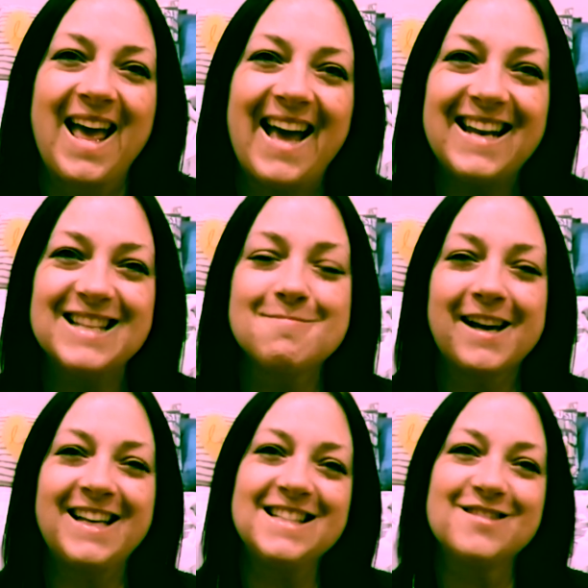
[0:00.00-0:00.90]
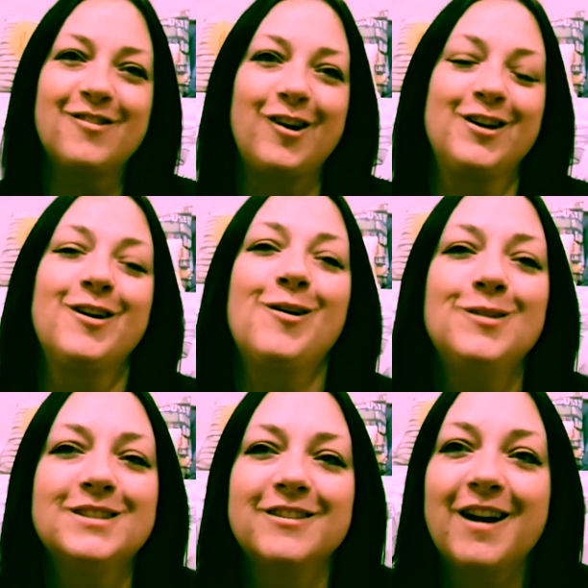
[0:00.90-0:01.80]
And as my kids have gotten
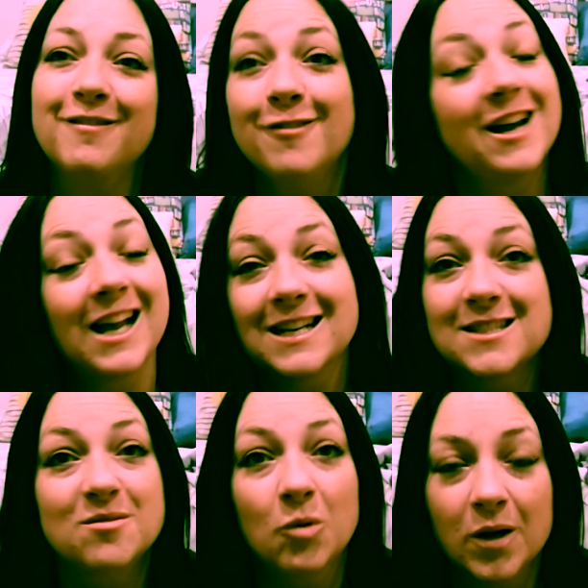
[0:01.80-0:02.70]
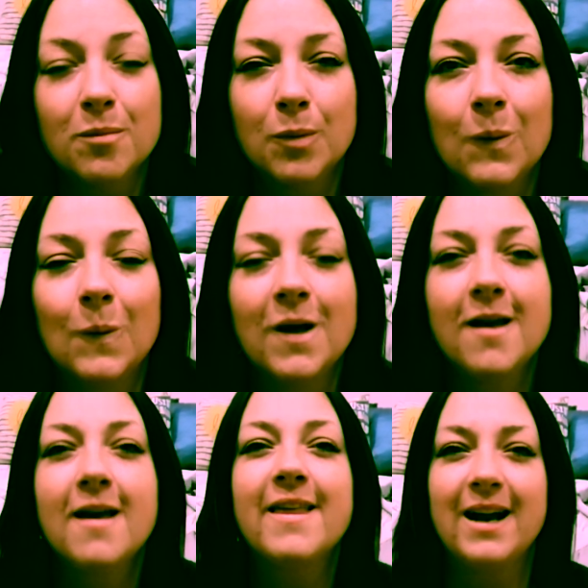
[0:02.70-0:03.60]
older, I've realized more and more
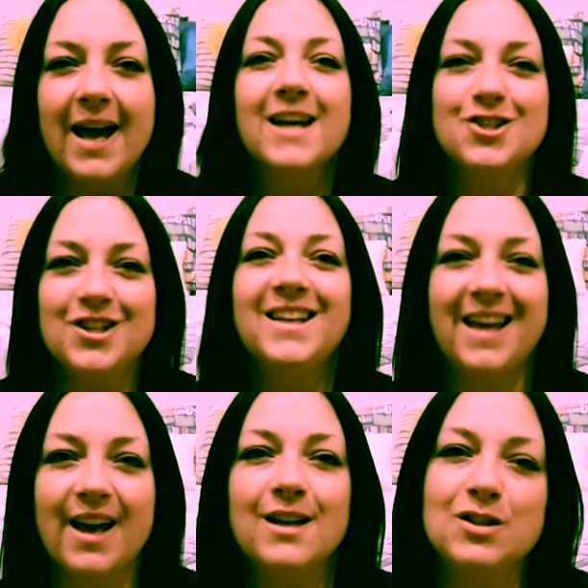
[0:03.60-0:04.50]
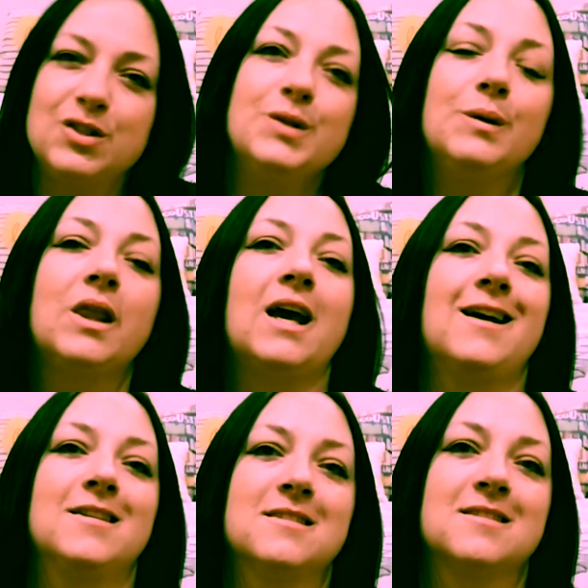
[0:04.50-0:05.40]
that I actually can do
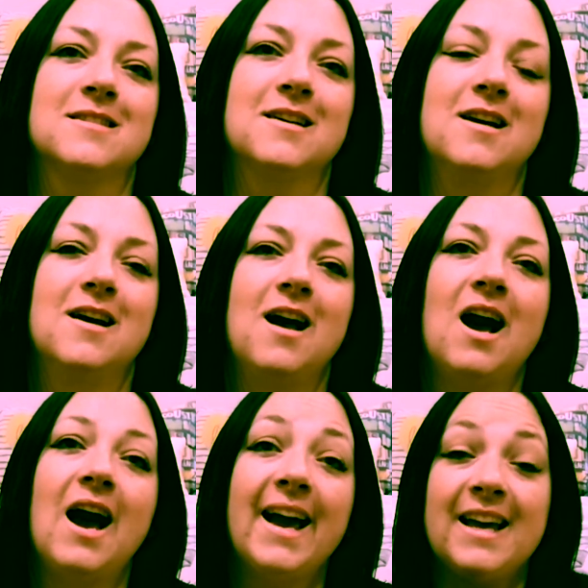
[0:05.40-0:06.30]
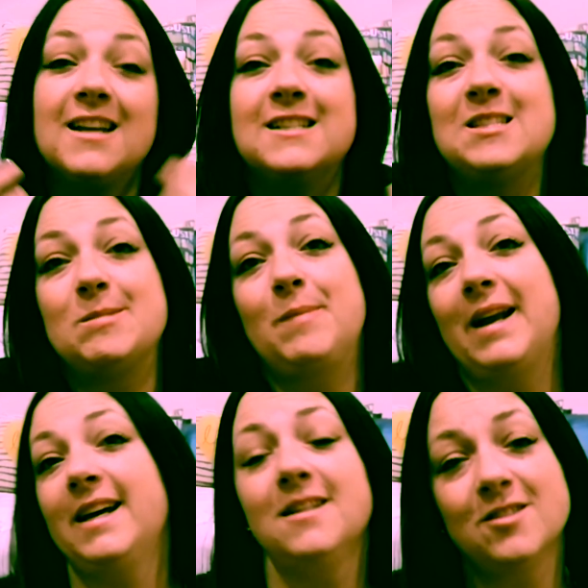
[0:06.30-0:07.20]
that. I can
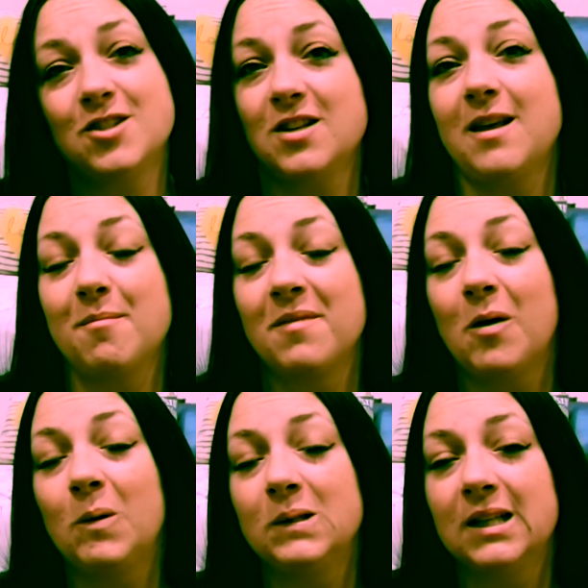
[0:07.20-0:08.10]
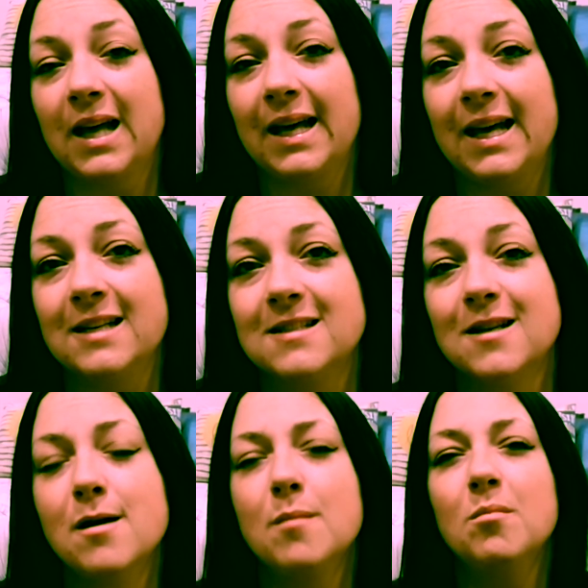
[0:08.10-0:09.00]
explain to them the older they get.
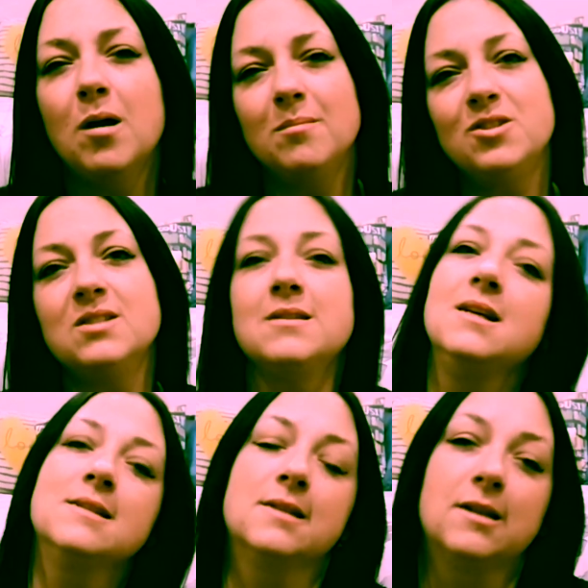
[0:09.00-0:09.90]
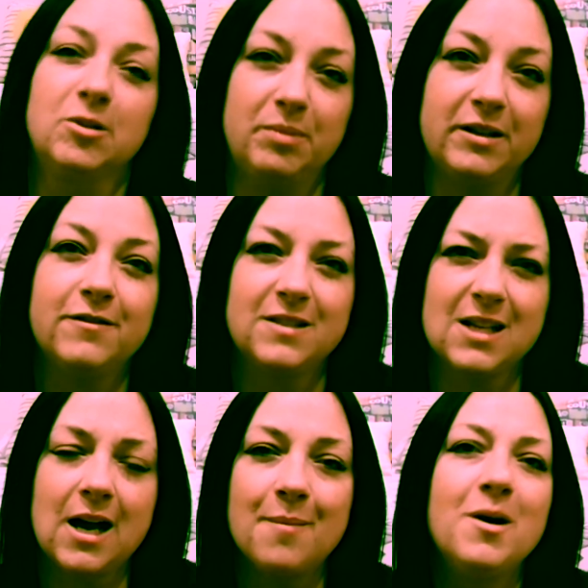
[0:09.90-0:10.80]
Mom just needs a little bit of
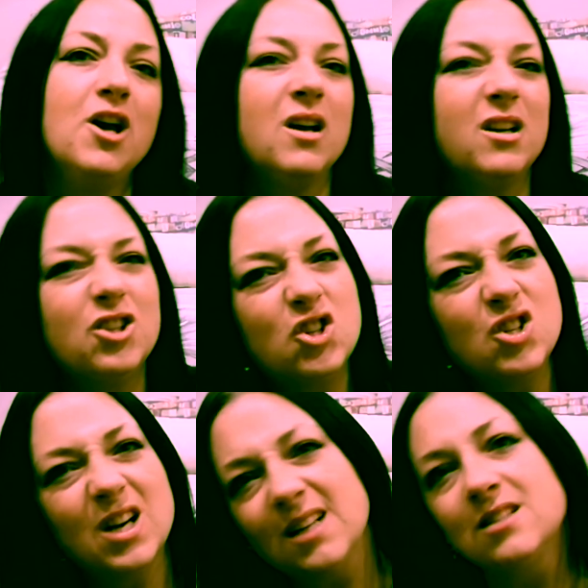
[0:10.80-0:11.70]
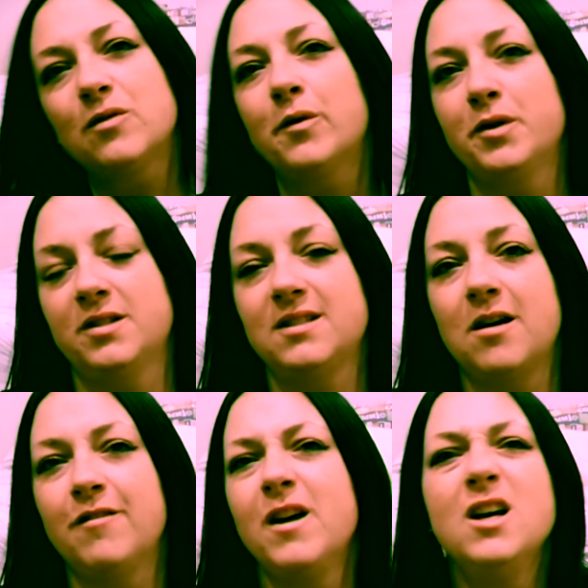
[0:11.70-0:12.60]
time just for
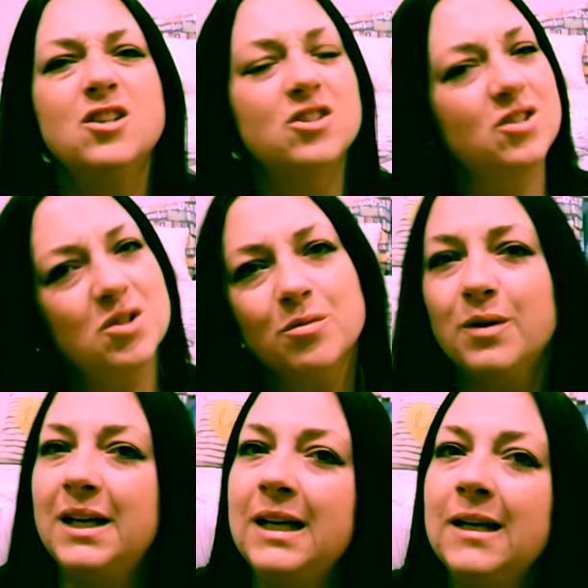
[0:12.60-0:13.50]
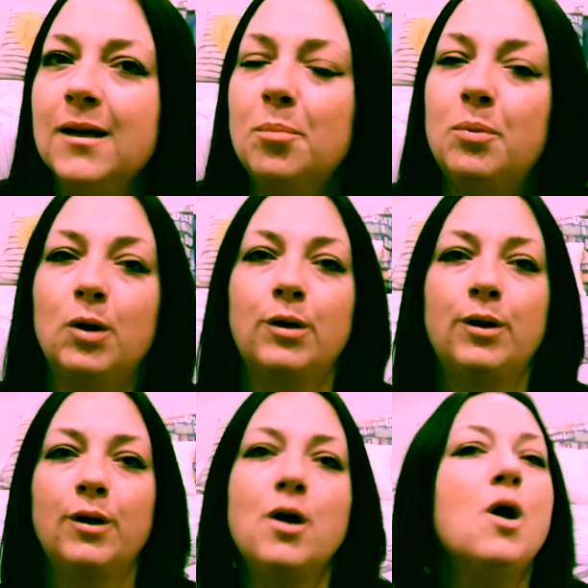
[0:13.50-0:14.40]
herself, just to read a book
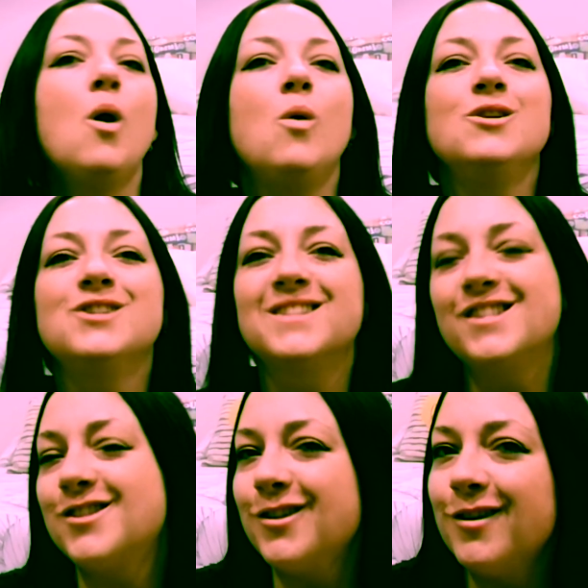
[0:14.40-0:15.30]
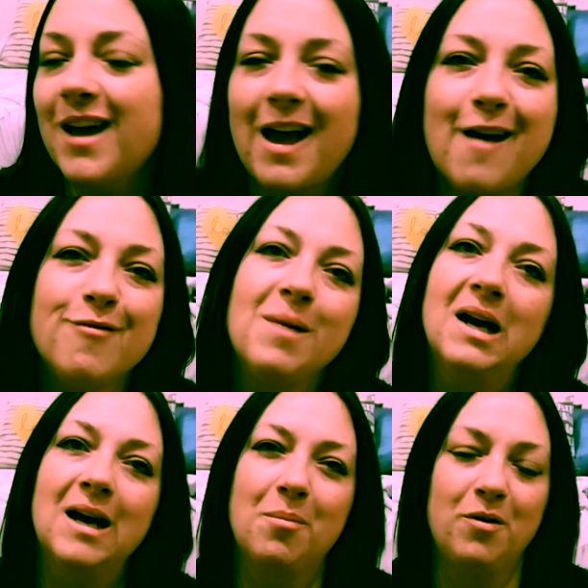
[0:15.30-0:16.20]
or just to have my
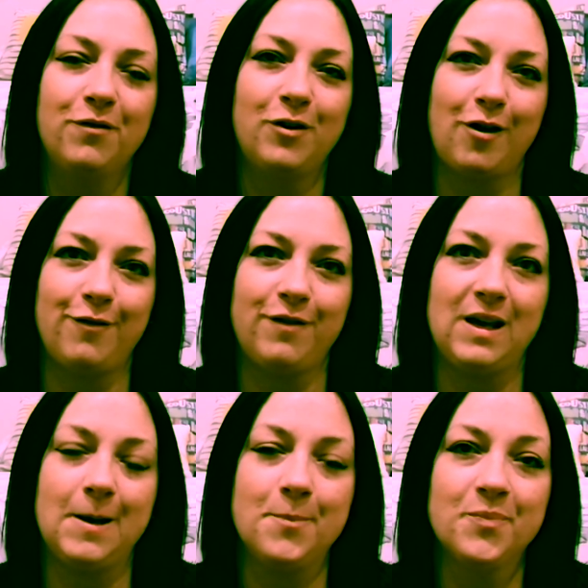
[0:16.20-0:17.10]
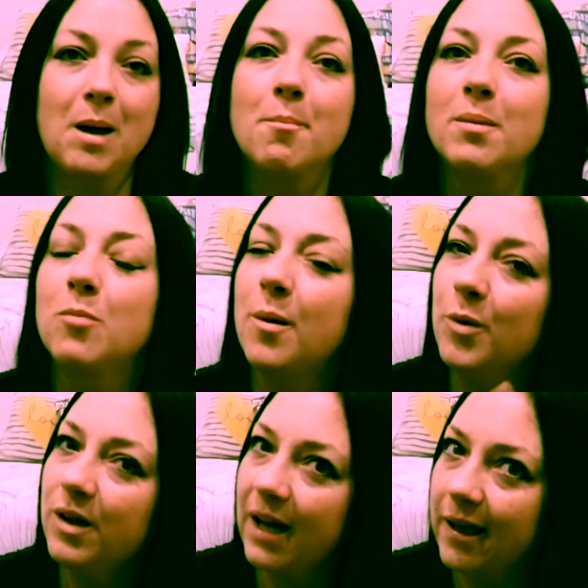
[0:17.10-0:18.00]
cup of coffee. But mom will
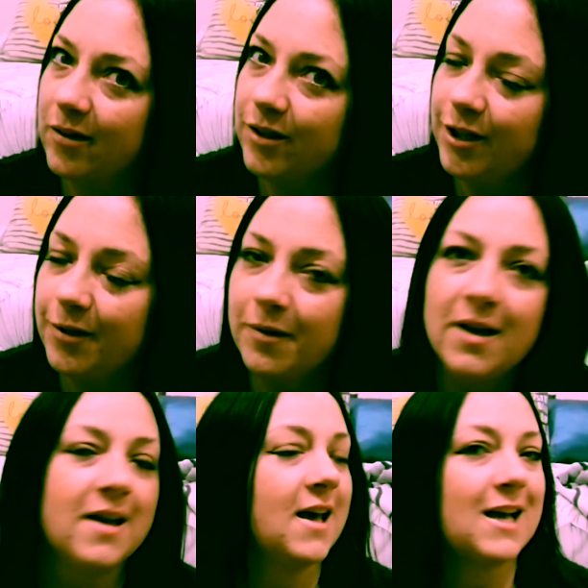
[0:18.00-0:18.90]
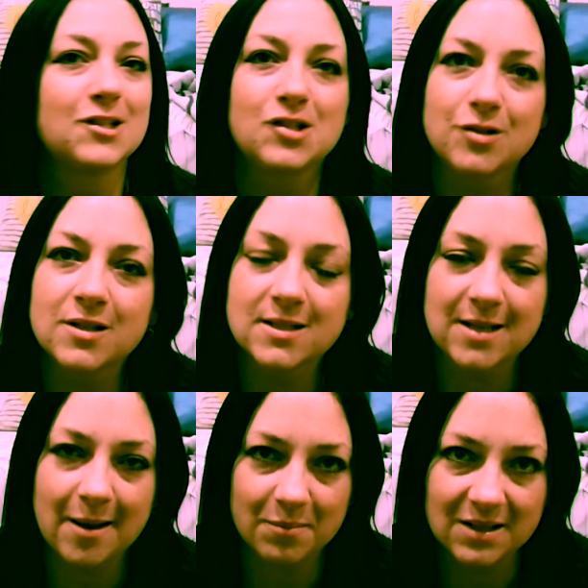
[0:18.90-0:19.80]
cuddle you as soon as
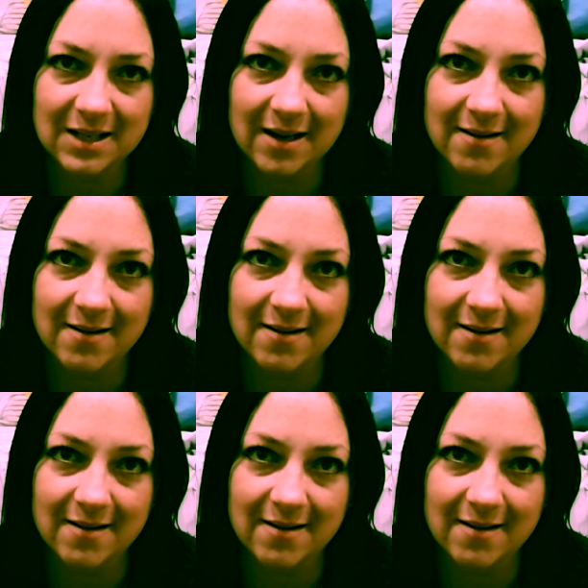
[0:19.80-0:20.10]
I'm done.